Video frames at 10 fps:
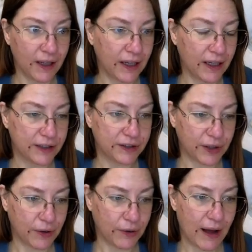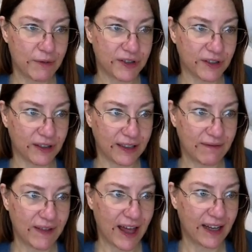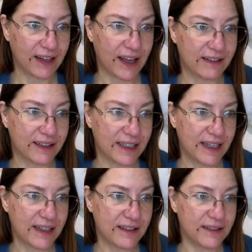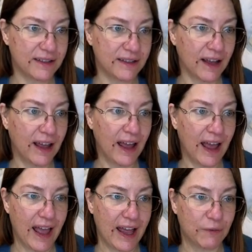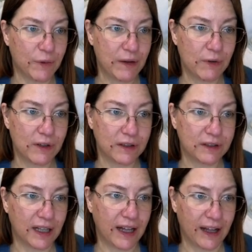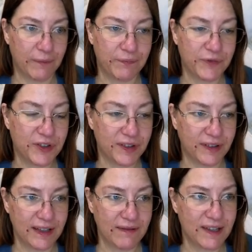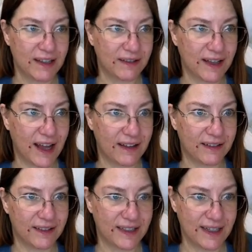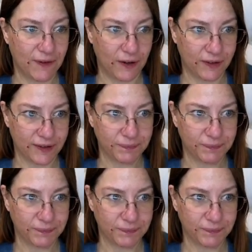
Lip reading: So I'm just going to leave that as it is, and we will just leave things as default.